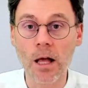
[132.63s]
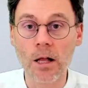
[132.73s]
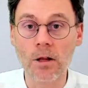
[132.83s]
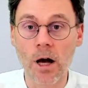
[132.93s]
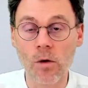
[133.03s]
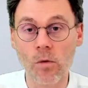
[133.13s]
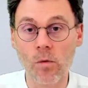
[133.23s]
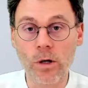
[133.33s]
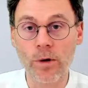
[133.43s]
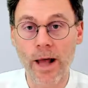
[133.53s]
Now,
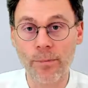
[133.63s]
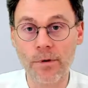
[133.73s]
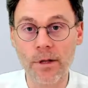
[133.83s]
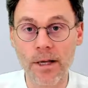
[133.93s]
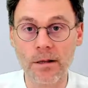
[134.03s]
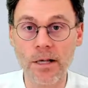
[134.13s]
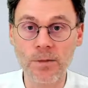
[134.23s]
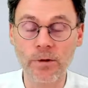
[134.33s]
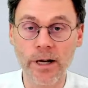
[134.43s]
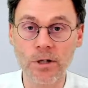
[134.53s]
what will happen in this
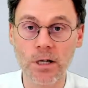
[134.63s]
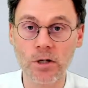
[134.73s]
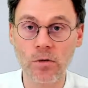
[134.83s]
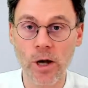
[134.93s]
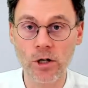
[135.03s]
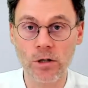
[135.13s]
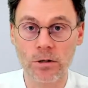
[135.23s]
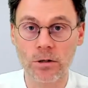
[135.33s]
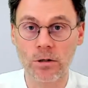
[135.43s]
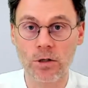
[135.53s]
particular situation?
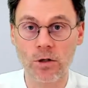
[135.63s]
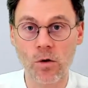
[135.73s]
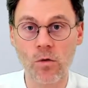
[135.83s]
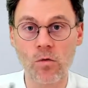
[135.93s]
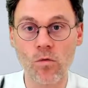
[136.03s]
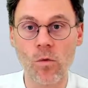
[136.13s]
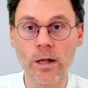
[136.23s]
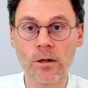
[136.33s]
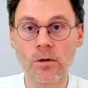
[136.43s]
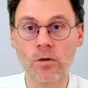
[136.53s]
So
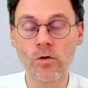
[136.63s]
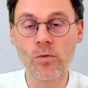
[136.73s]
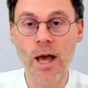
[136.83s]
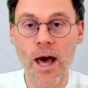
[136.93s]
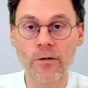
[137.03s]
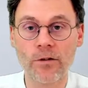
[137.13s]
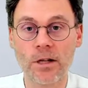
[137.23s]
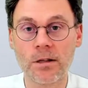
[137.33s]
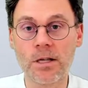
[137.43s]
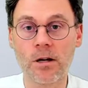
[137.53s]
when do we have that
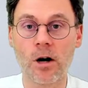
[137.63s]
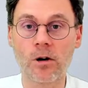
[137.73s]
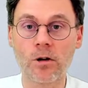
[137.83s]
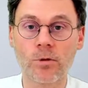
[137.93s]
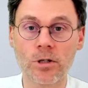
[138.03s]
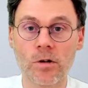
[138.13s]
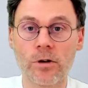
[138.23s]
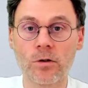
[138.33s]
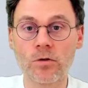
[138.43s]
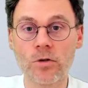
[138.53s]
the arguments of our
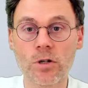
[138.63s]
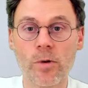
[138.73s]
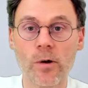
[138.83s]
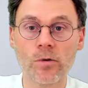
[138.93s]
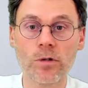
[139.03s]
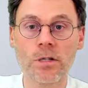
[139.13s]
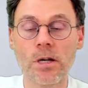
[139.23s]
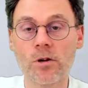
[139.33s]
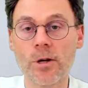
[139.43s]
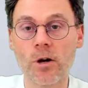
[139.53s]
two square roots here
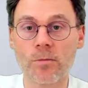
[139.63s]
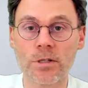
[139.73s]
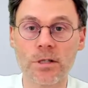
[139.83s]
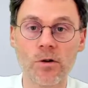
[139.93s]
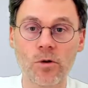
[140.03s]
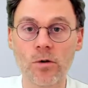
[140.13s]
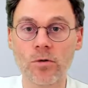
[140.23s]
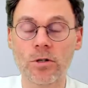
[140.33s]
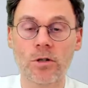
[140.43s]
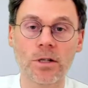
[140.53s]
become 0,
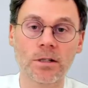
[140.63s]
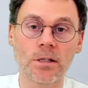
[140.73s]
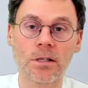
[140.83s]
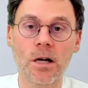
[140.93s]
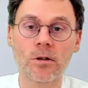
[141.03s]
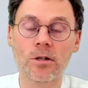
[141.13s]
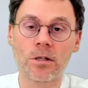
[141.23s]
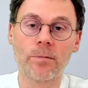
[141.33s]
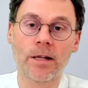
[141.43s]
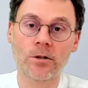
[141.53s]
so that the sign doesn't
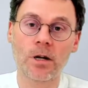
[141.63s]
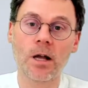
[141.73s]
matter?